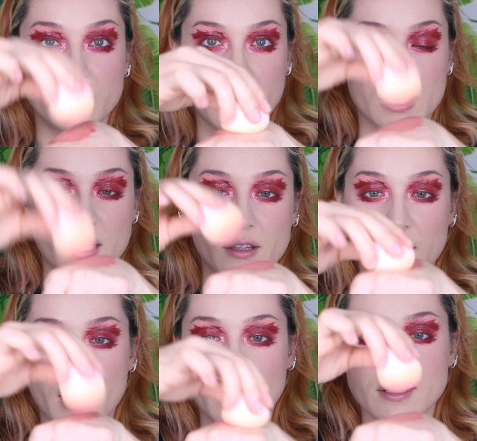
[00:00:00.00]
Taking
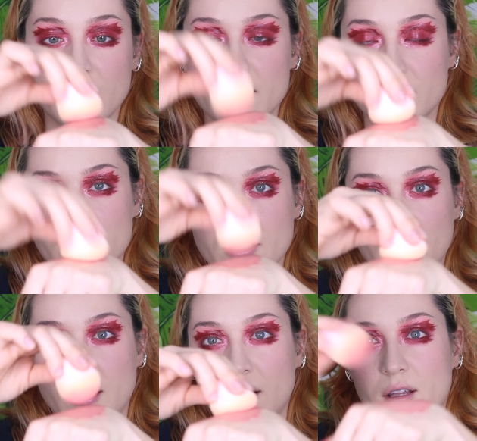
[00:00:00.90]
the excess,
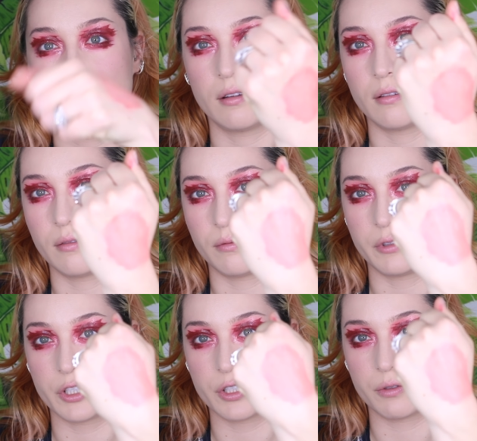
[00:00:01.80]

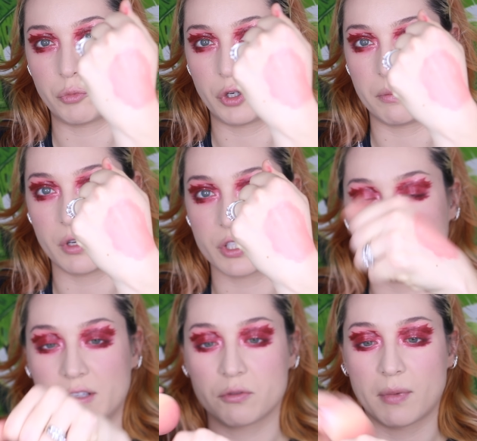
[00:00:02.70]
which pretty much
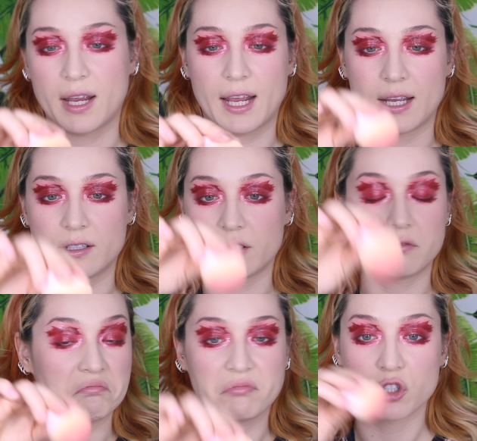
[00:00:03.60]
leaves my hand
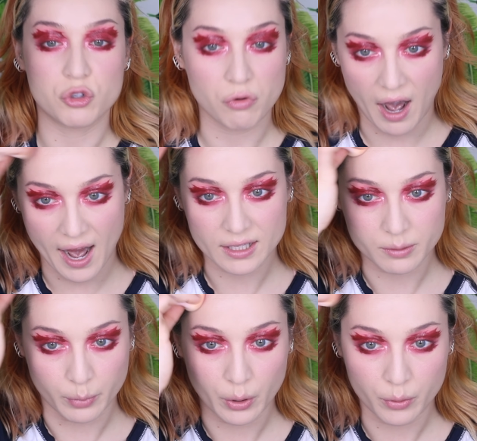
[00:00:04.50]
dry
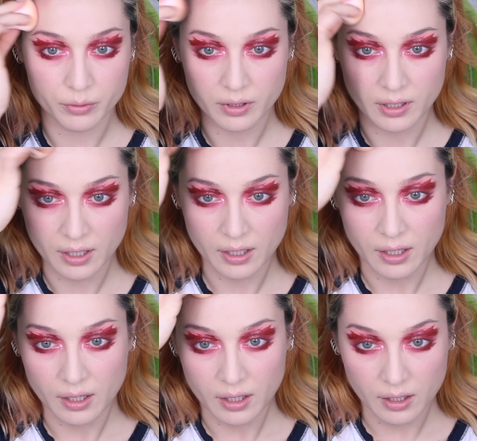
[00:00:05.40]
as bone,
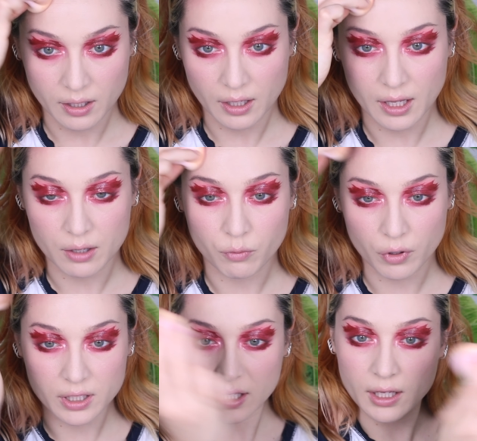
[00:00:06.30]
and
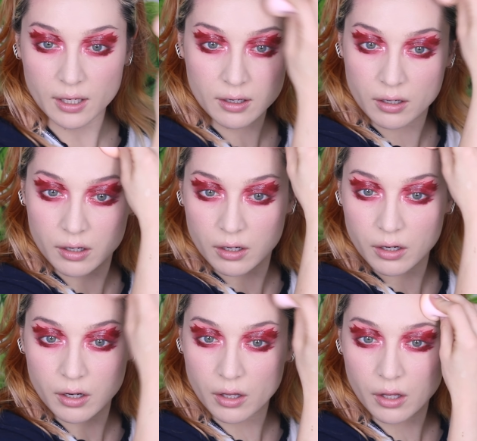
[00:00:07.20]
working it
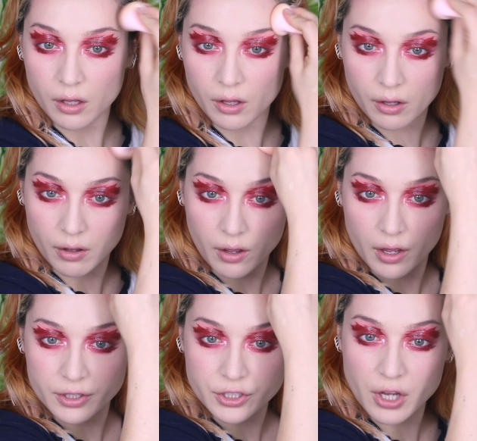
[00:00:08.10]

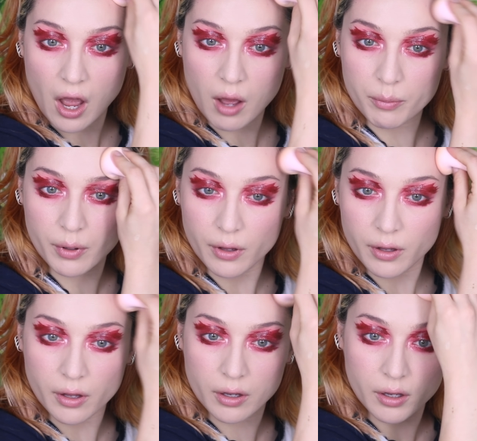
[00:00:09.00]
on the top
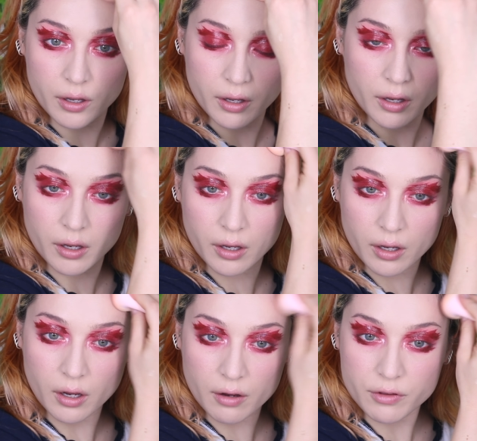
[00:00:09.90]

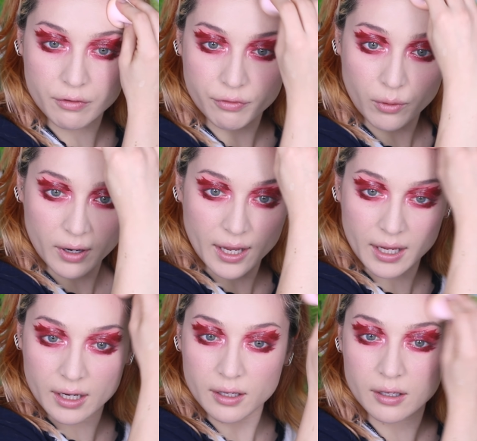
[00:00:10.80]
of the
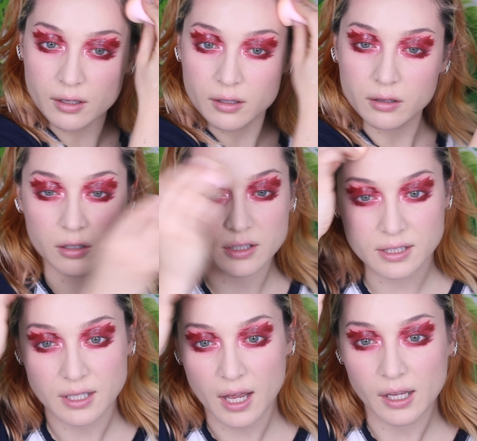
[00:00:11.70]
forehead along the
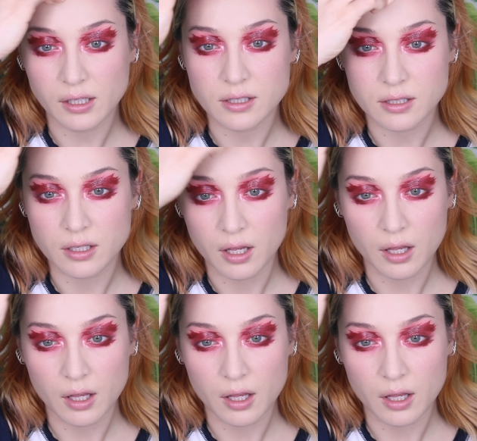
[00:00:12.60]
sides,